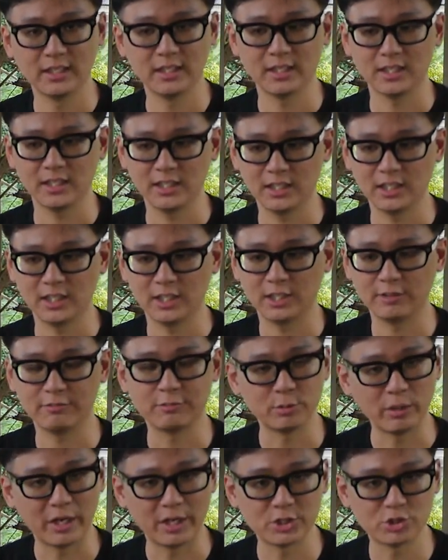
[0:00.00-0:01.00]
If
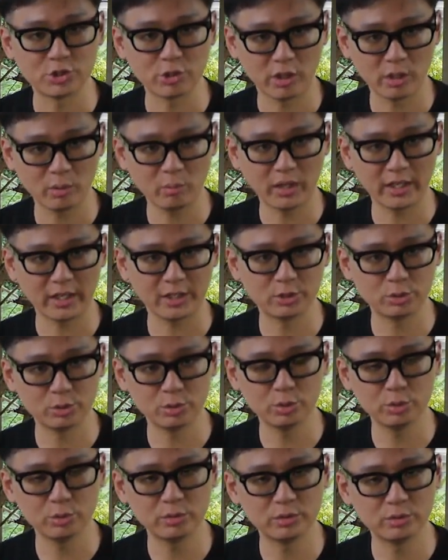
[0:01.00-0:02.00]
you enjoy what I
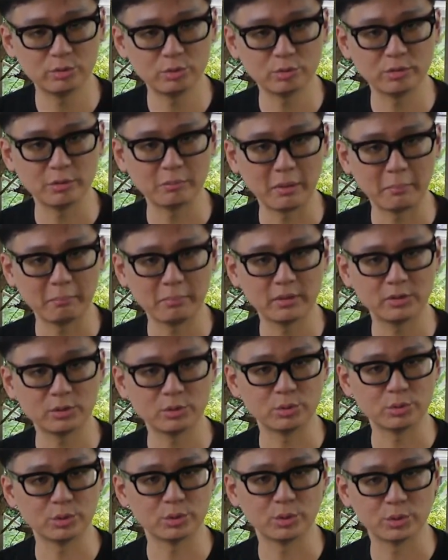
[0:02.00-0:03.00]
do, do remember
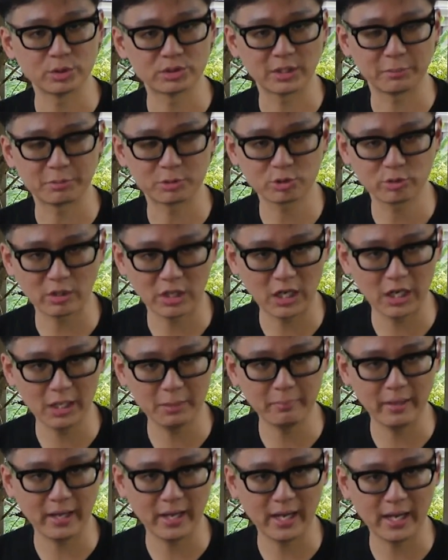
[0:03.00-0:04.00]
to
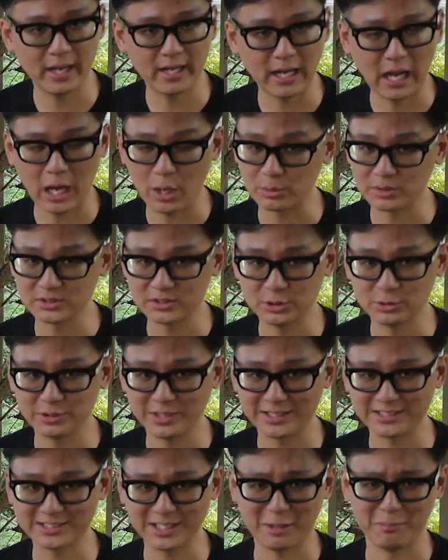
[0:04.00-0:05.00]
subscribe, and I'll see you
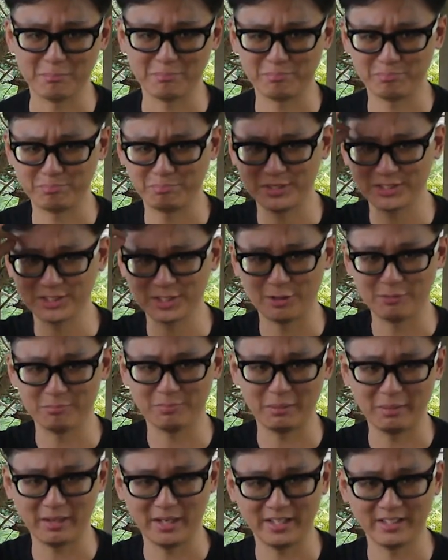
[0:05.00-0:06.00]
next time. Peace out.
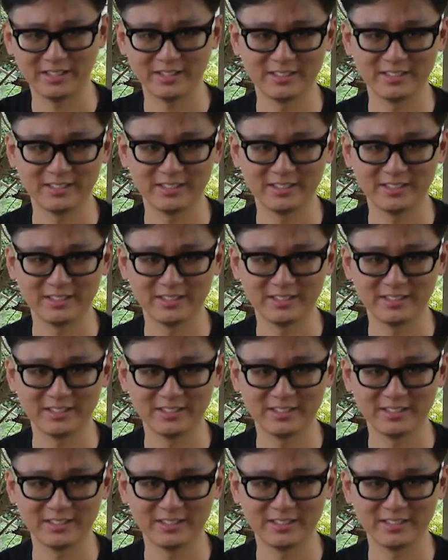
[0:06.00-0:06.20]
Bye bye.